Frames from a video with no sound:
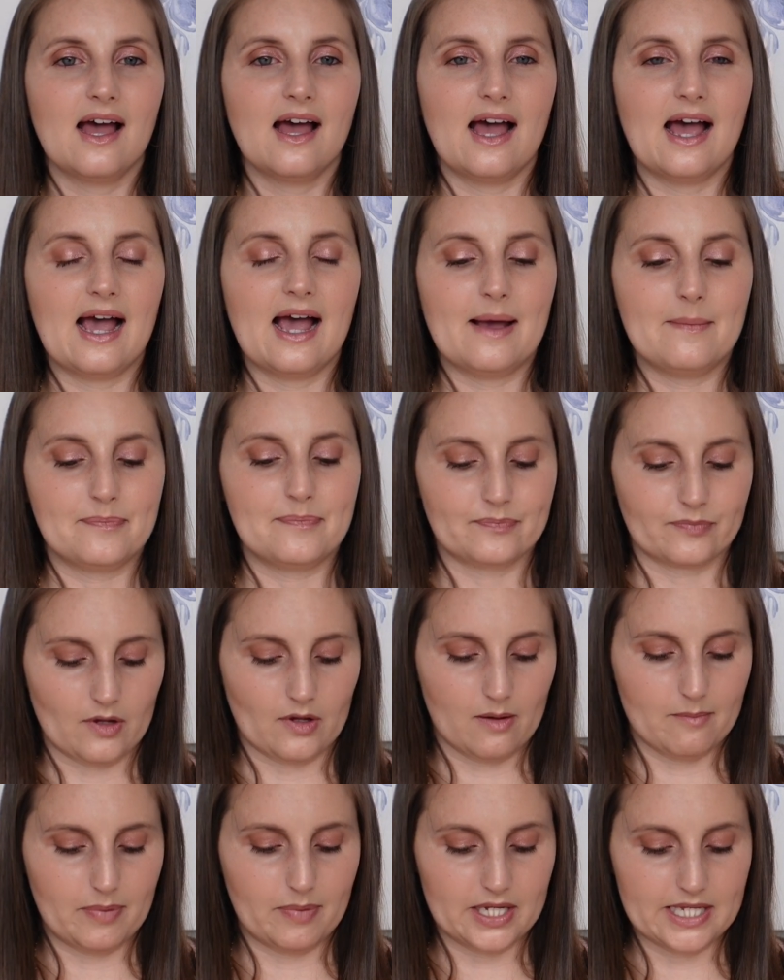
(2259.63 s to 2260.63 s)

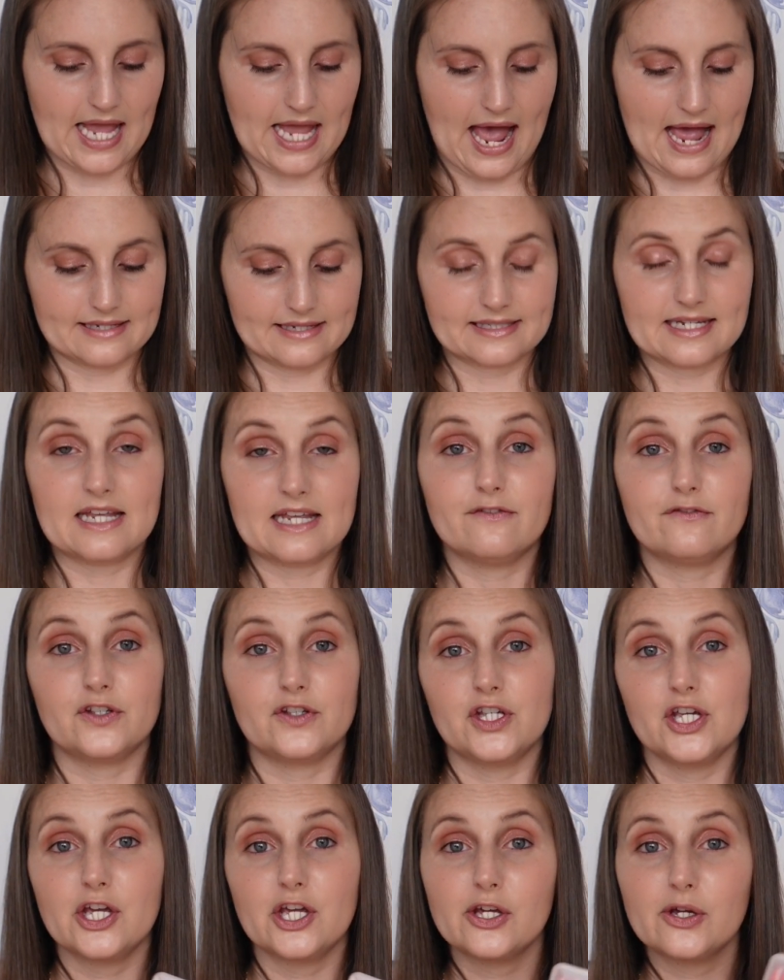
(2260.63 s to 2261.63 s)
But yes, if
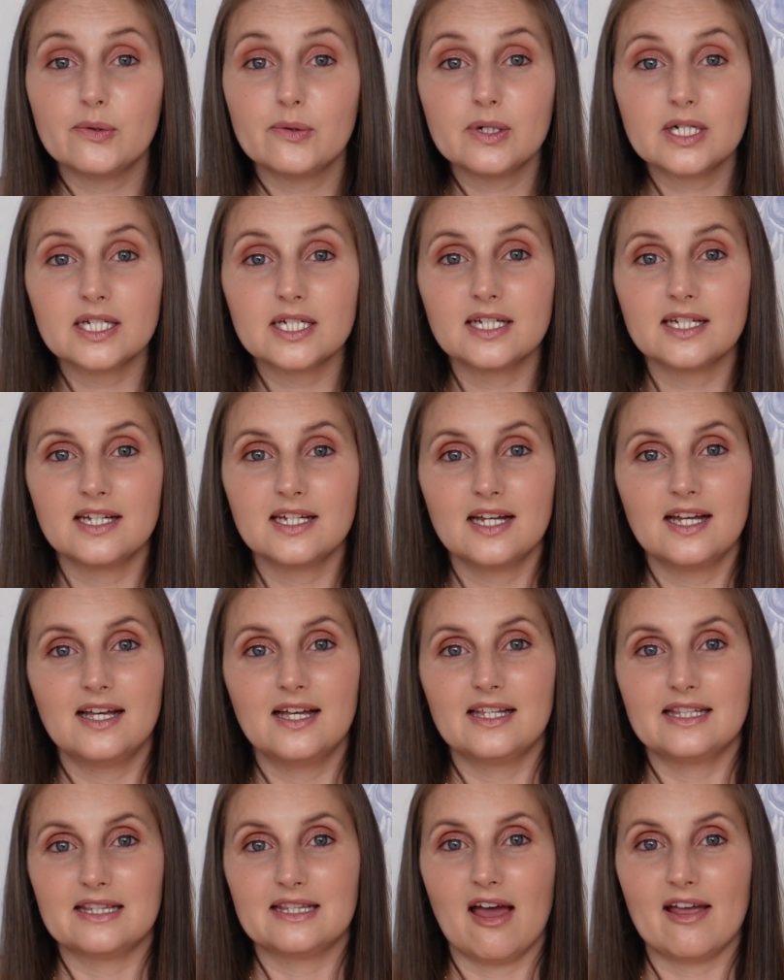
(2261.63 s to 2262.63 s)
you
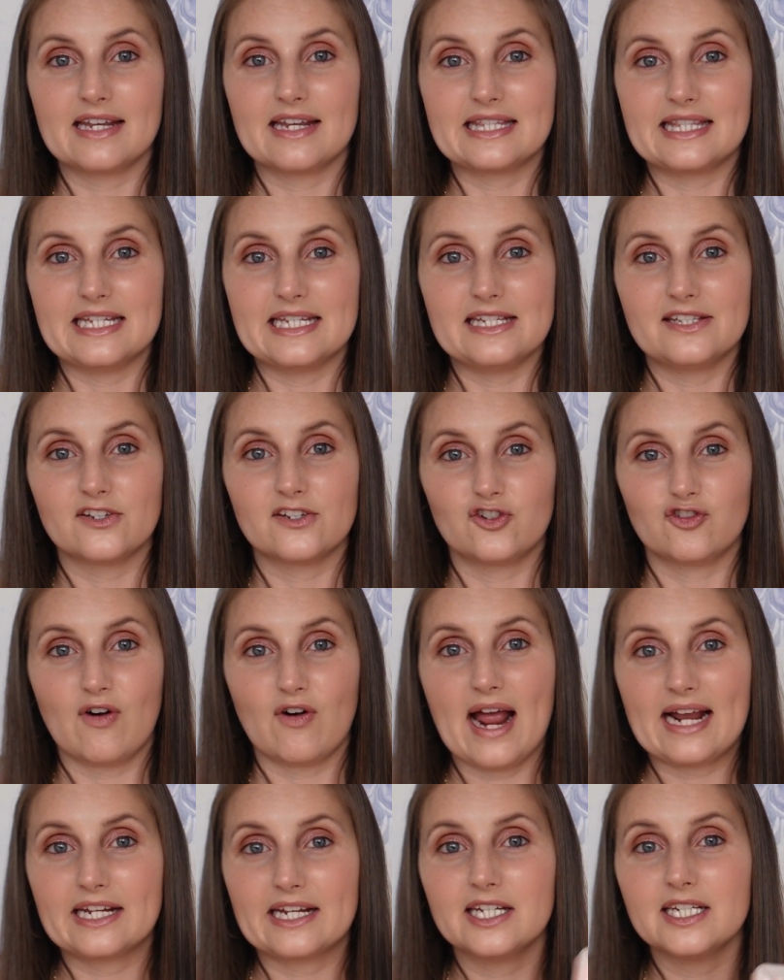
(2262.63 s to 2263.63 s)
like these
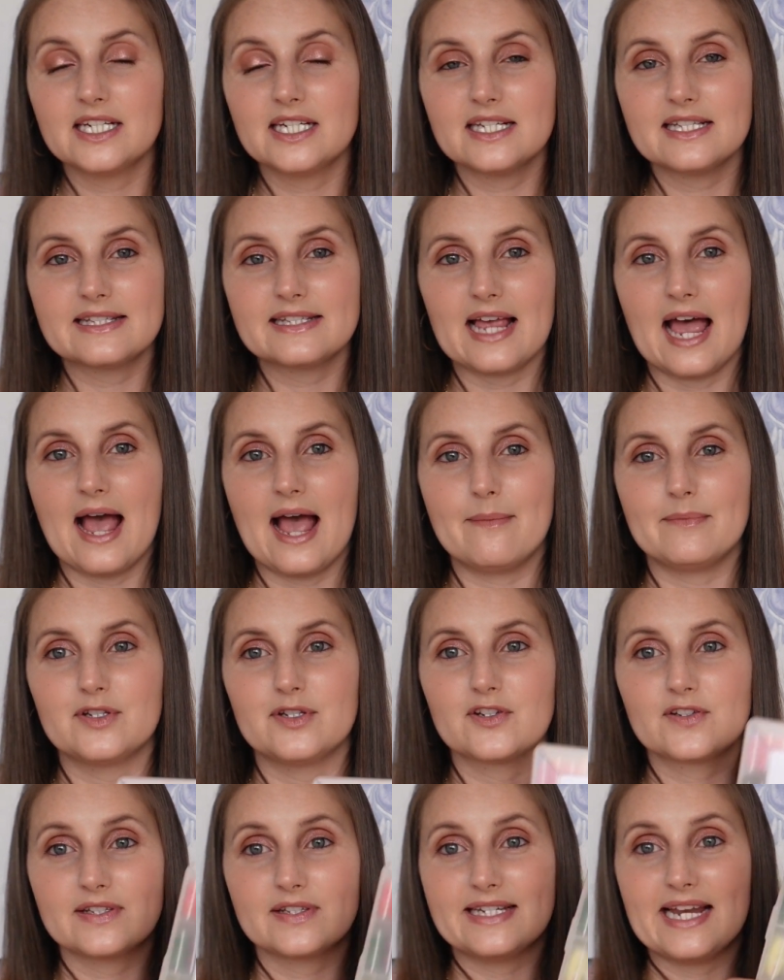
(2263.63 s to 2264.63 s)
dragons, it
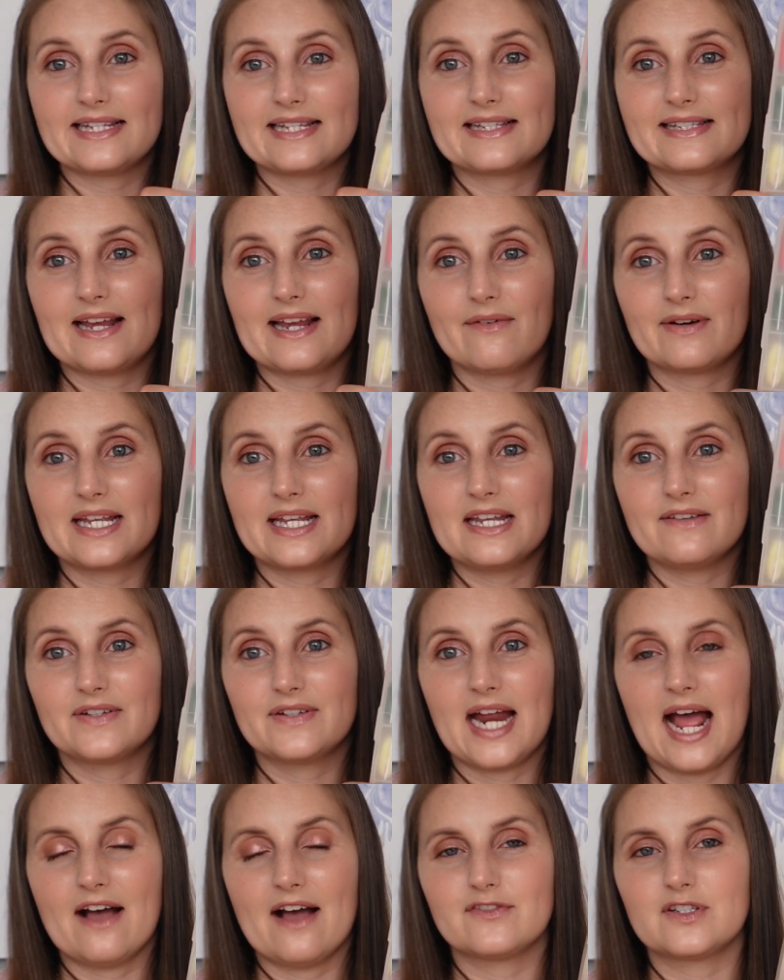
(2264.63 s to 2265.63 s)
doesn't necessarily
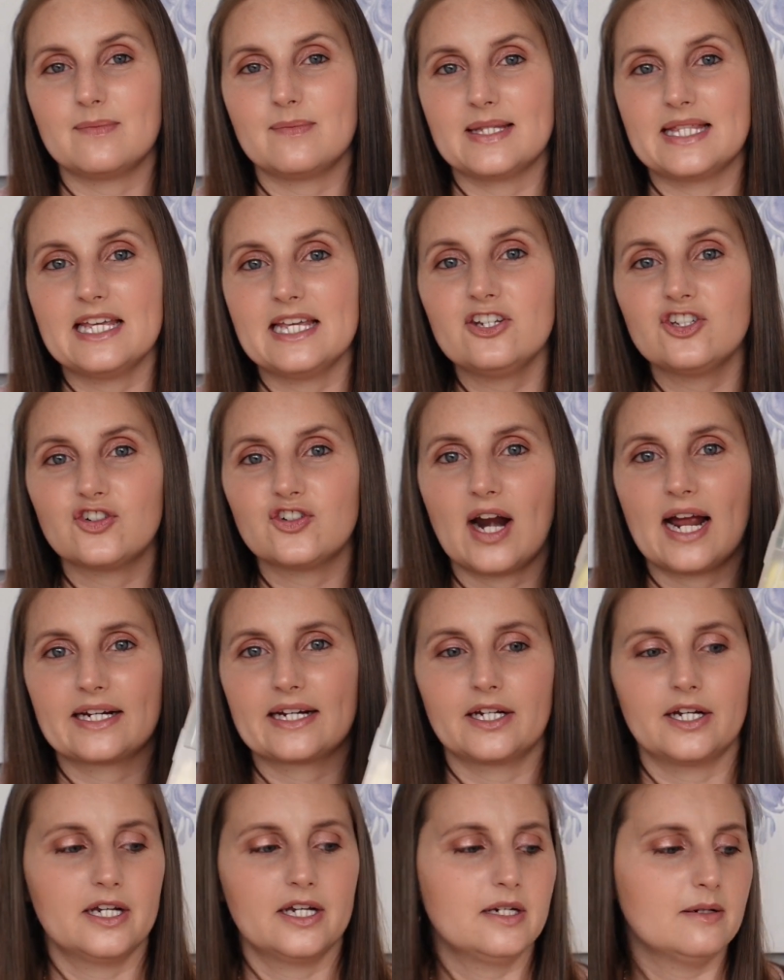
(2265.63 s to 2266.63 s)
even have to be this
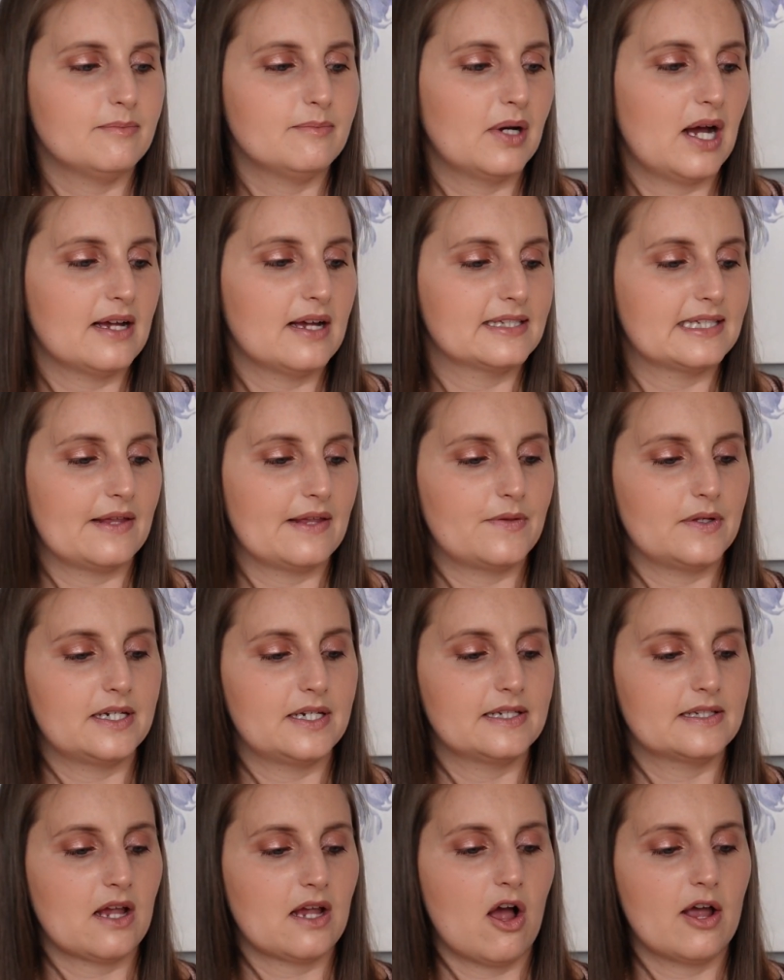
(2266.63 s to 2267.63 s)
dragon, but I said the
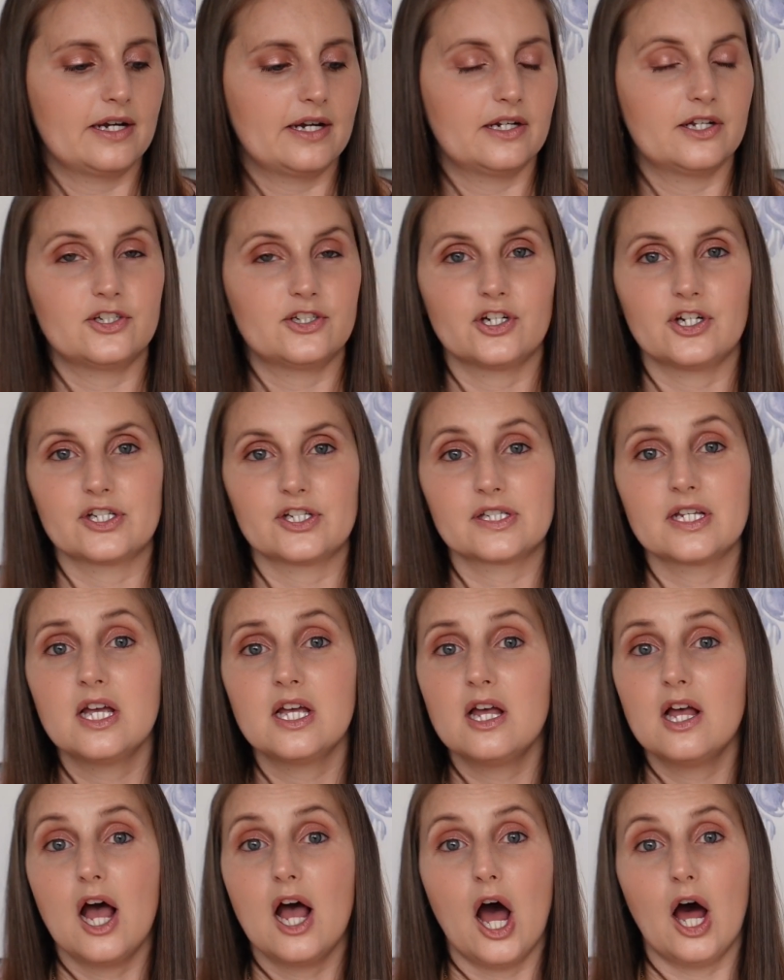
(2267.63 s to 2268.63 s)
designer does
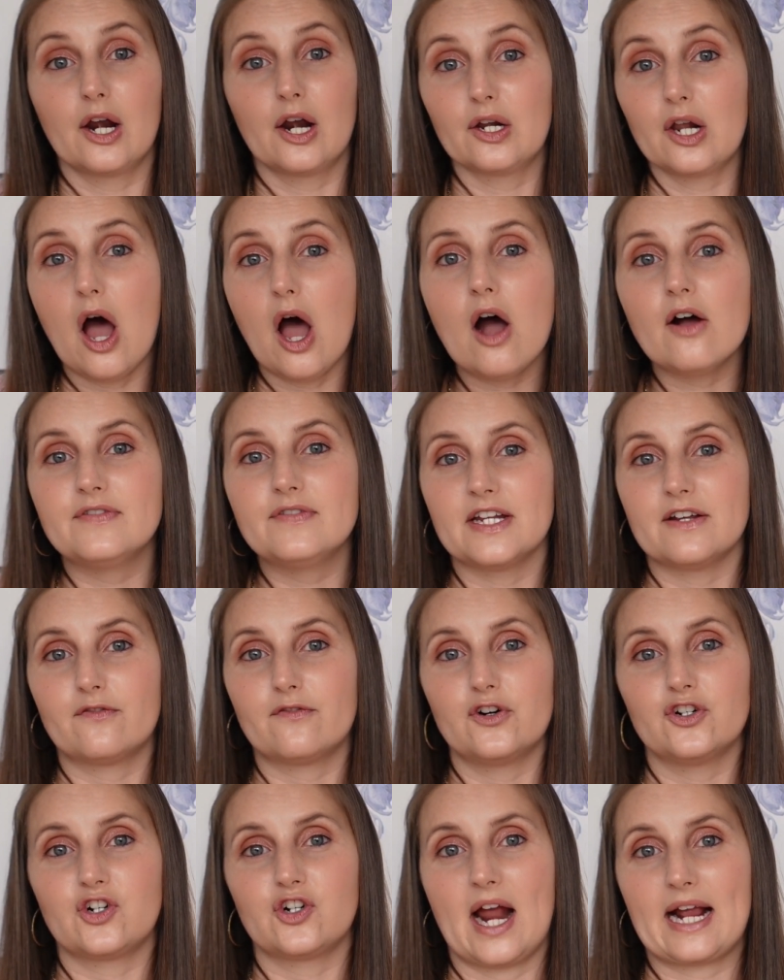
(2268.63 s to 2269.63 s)
a lot of
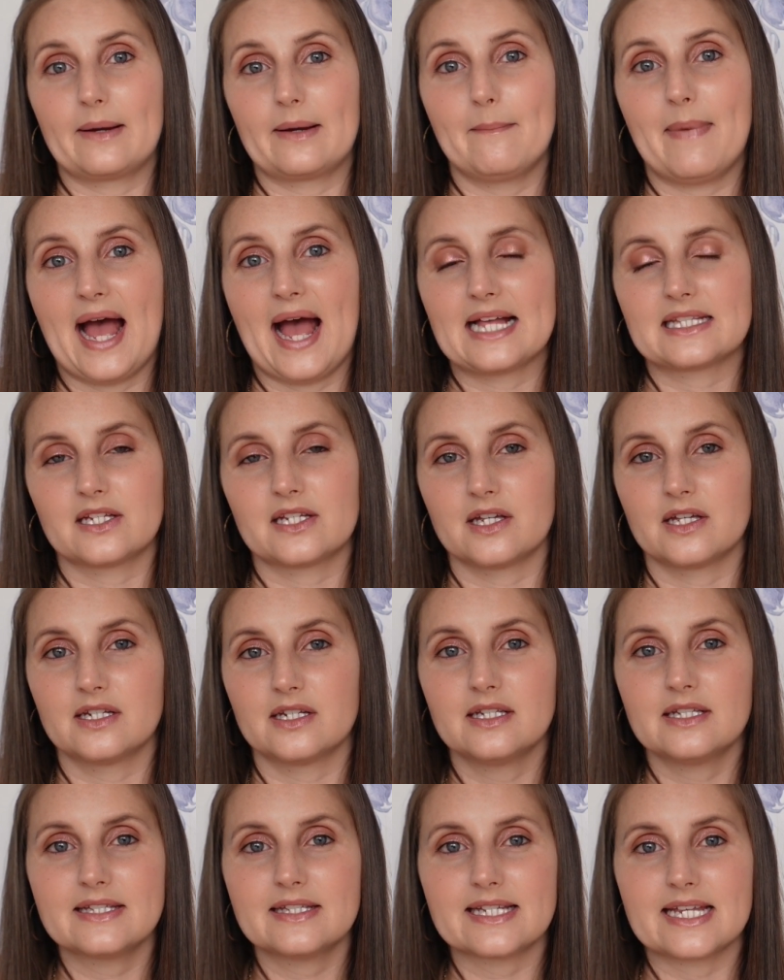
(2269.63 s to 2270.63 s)
different dragon
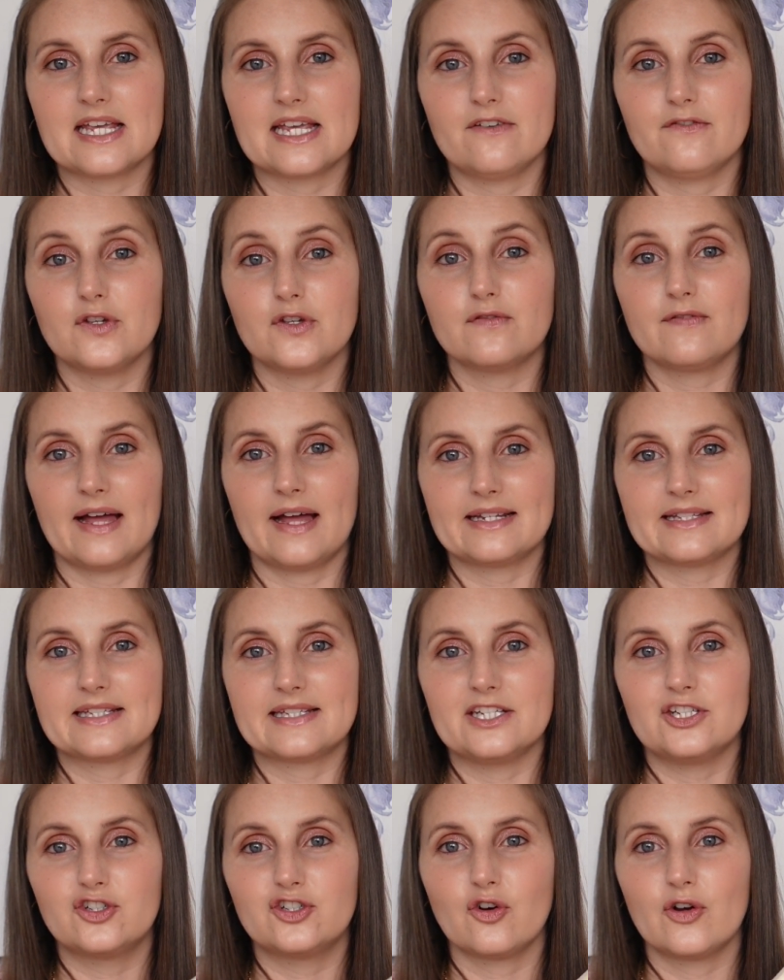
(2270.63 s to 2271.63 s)
patterns. If you
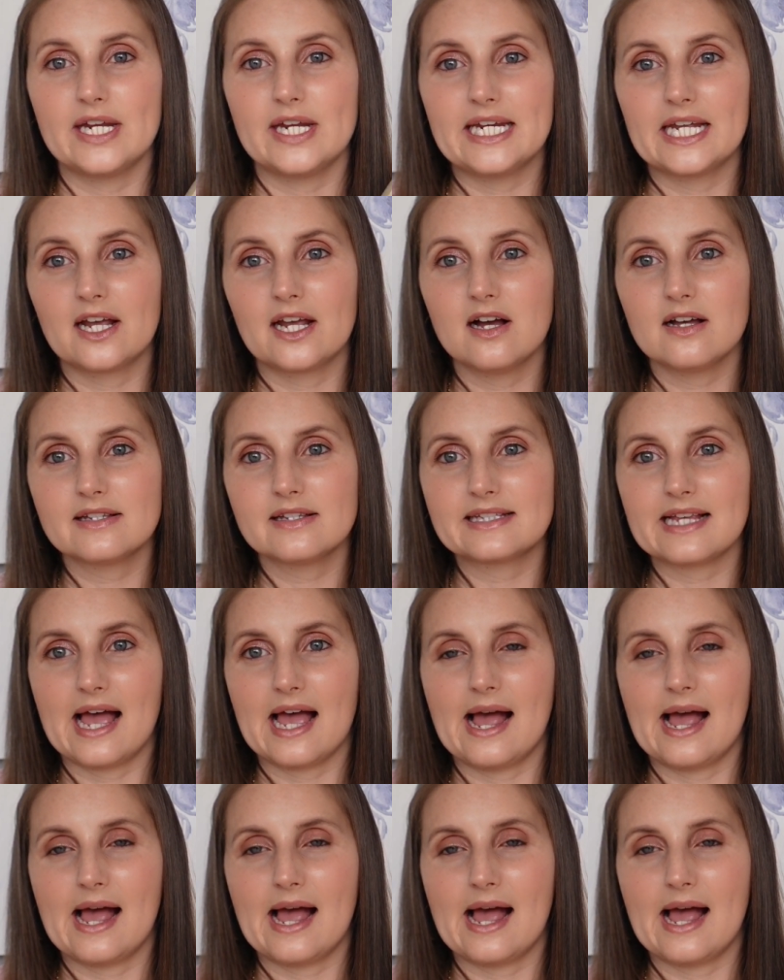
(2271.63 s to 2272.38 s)
fancy joining us